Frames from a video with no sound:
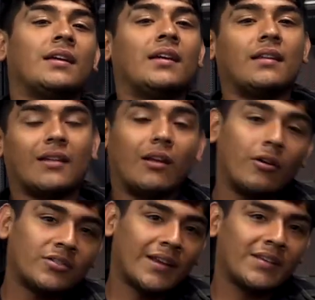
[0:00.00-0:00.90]
That
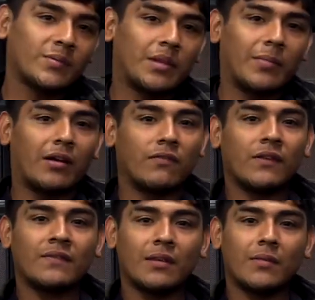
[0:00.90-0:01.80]
all changed with about
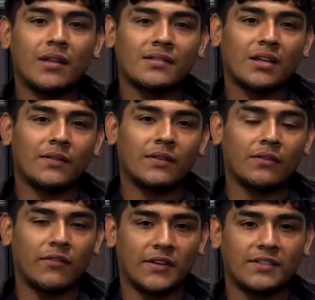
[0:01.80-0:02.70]
15 minutes left in the
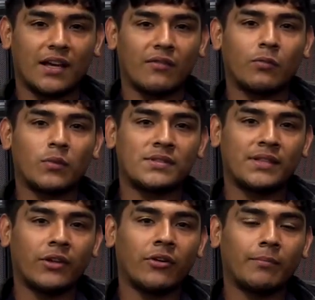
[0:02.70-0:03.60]
first half when
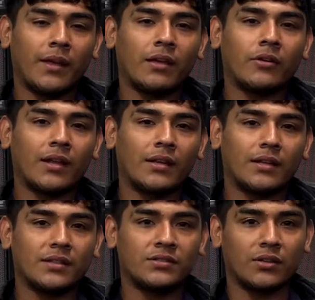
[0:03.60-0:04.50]
senior Mia
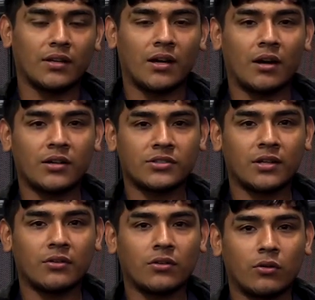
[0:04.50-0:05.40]
Hernandez took a hard shot
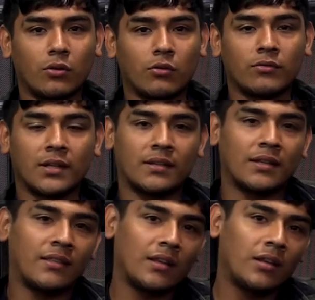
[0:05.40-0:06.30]
on the goal that the
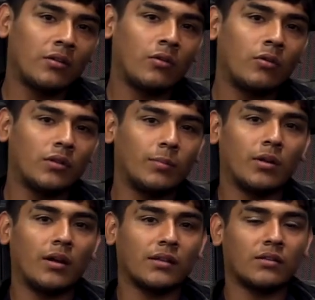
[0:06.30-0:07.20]
Athenian goalie
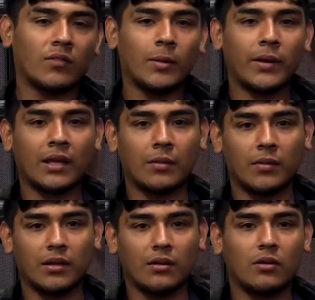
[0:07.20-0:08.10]
blocked right back at
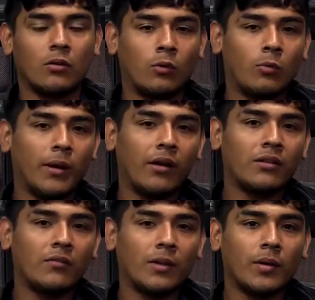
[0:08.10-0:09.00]
Mia, who buried
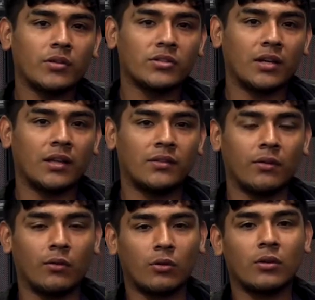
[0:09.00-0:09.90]
the rebound shot into
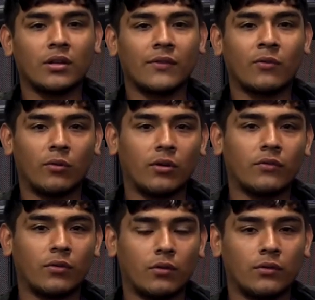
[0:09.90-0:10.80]
the lower left corner of
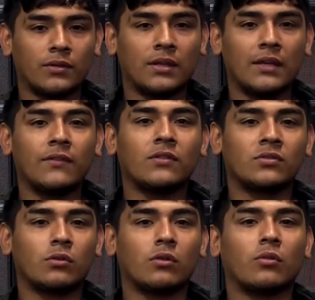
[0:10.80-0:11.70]
the goal to even the
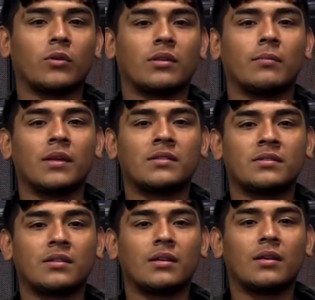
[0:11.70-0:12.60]
score with the
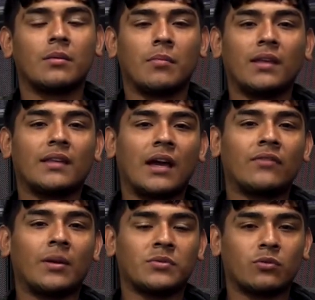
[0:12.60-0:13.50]
Mitch made the
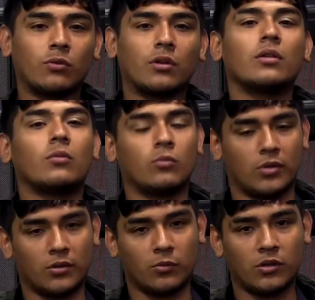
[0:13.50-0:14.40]
halftime score
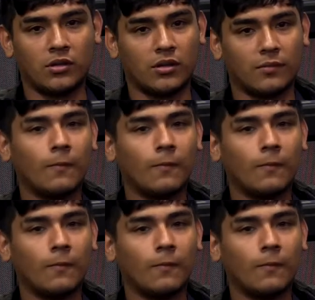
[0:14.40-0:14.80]
1-1.